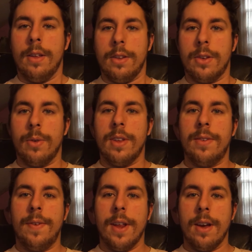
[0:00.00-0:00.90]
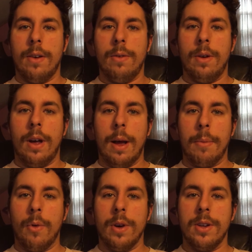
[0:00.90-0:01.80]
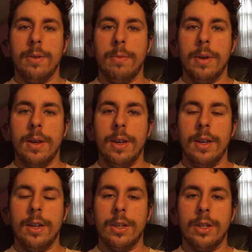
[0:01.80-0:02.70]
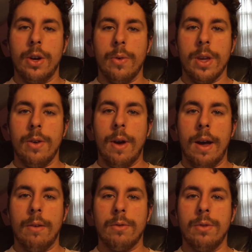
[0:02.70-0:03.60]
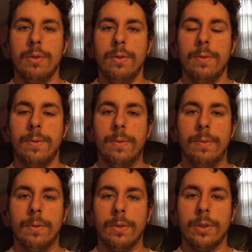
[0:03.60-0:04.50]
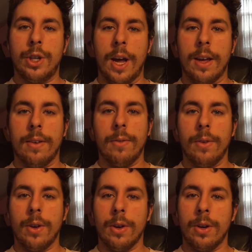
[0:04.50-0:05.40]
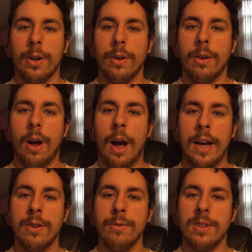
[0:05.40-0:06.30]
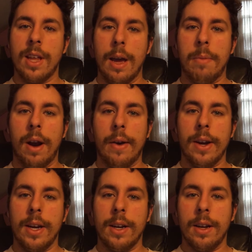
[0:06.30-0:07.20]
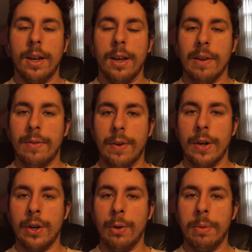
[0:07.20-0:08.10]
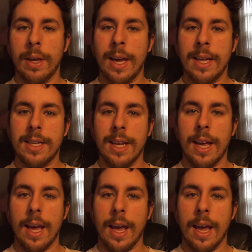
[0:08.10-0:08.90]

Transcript: So in this video I'm going to be showing you how to check your iTunes library for duplicates,